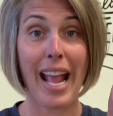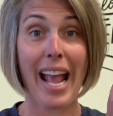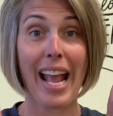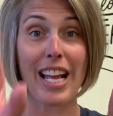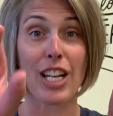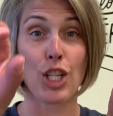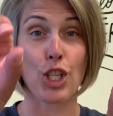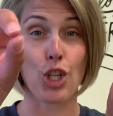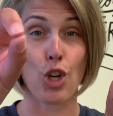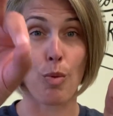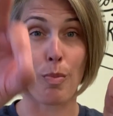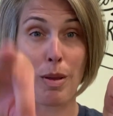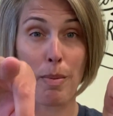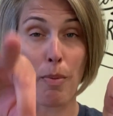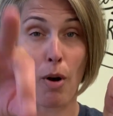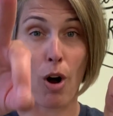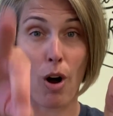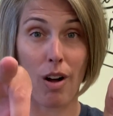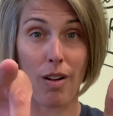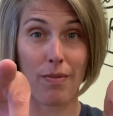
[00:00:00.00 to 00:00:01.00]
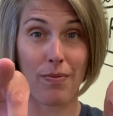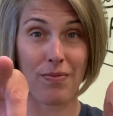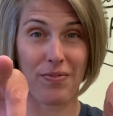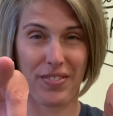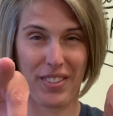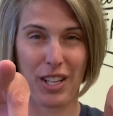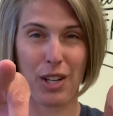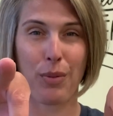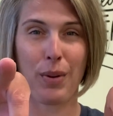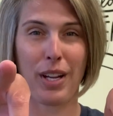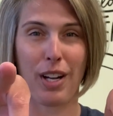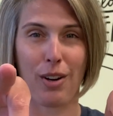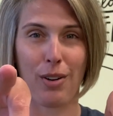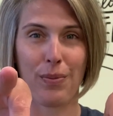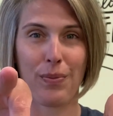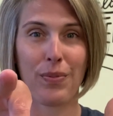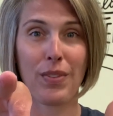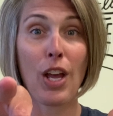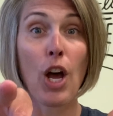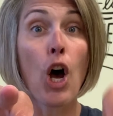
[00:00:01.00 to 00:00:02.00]
And show me Paul. Here we go.
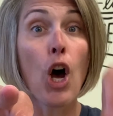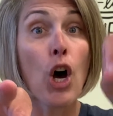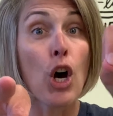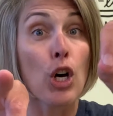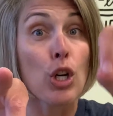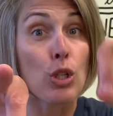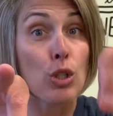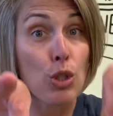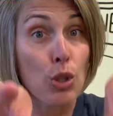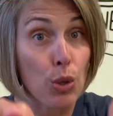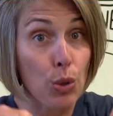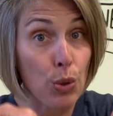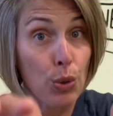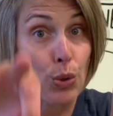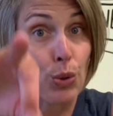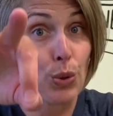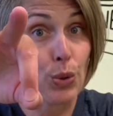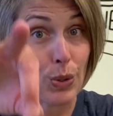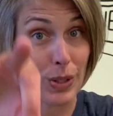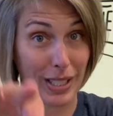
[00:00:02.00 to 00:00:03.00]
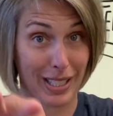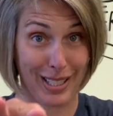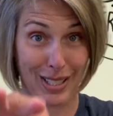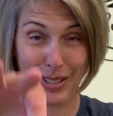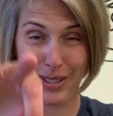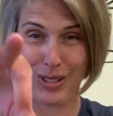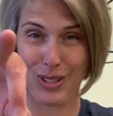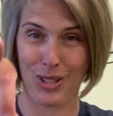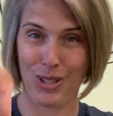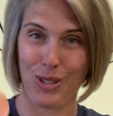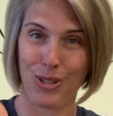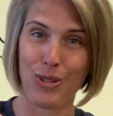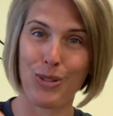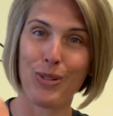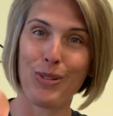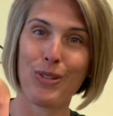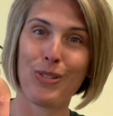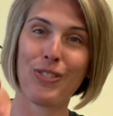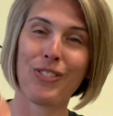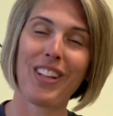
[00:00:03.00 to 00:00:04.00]
2 little
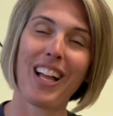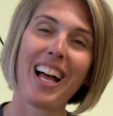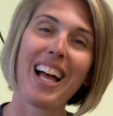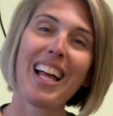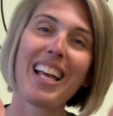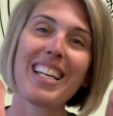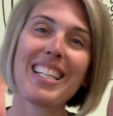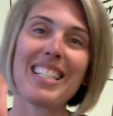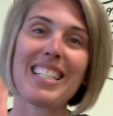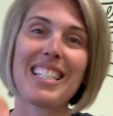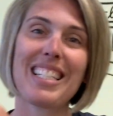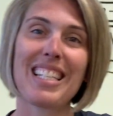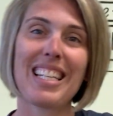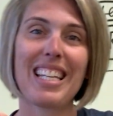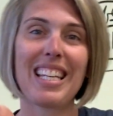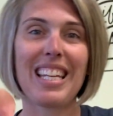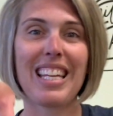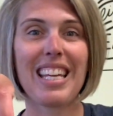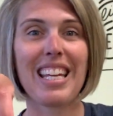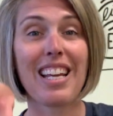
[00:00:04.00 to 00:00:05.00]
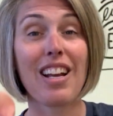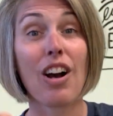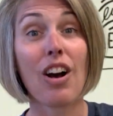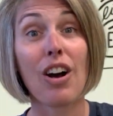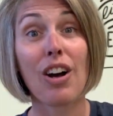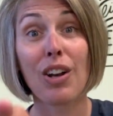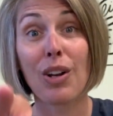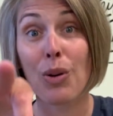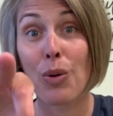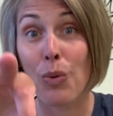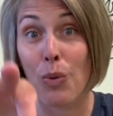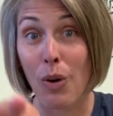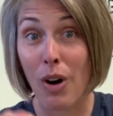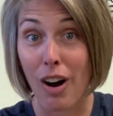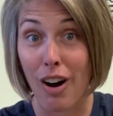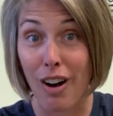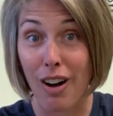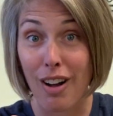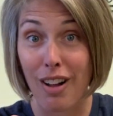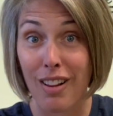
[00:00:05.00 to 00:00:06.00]
shoe flies sitting on a
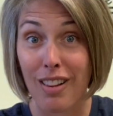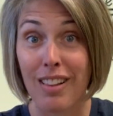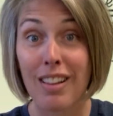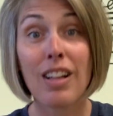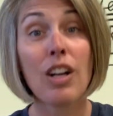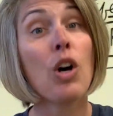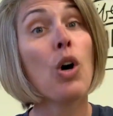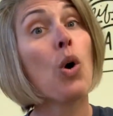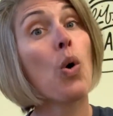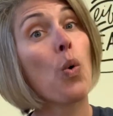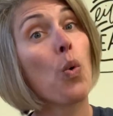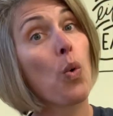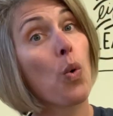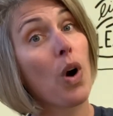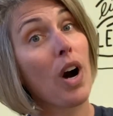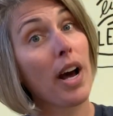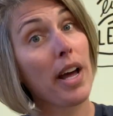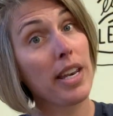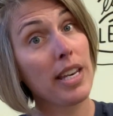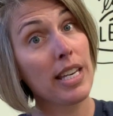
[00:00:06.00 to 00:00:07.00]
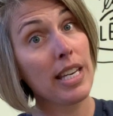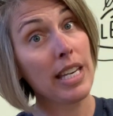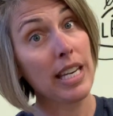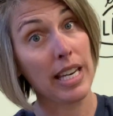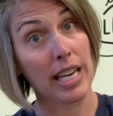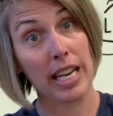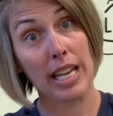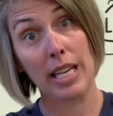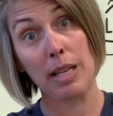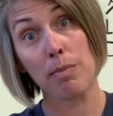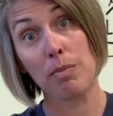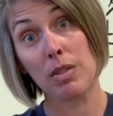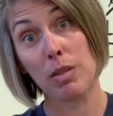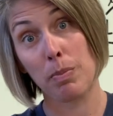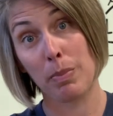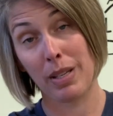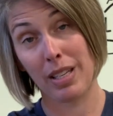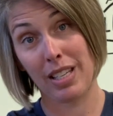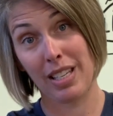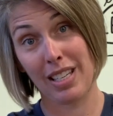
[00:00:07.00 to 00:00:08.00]
wall. One named
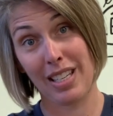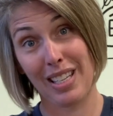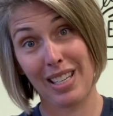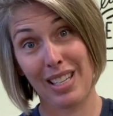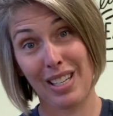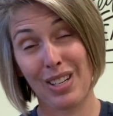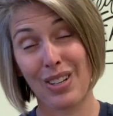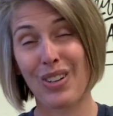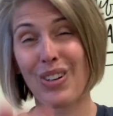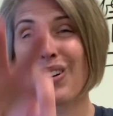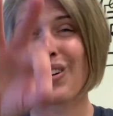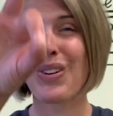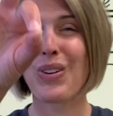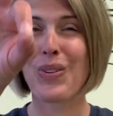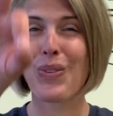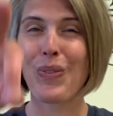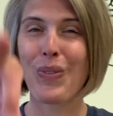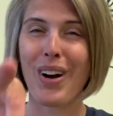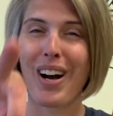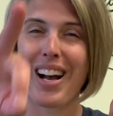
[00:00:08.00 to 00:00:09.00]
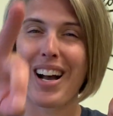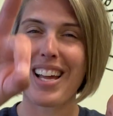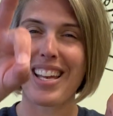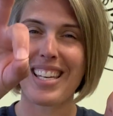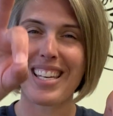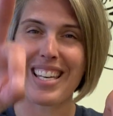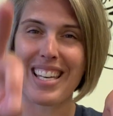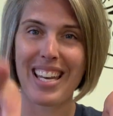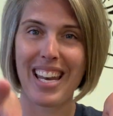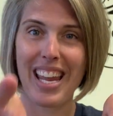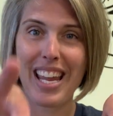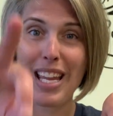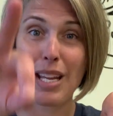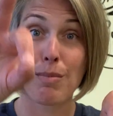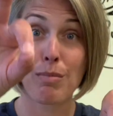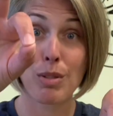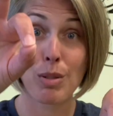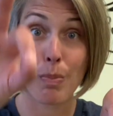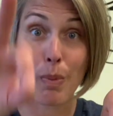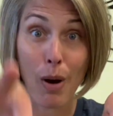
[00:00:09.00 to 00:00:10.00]
Peter, one
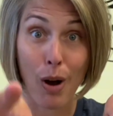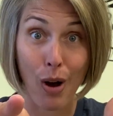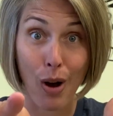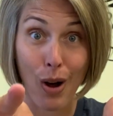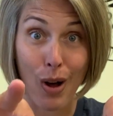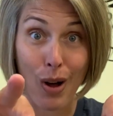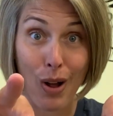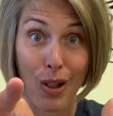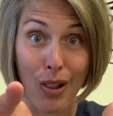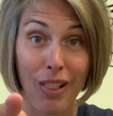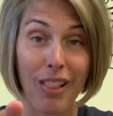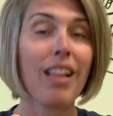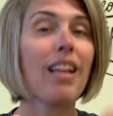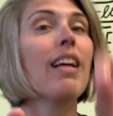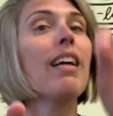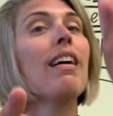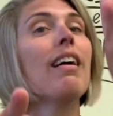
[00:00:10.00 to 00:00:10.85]
named Paul.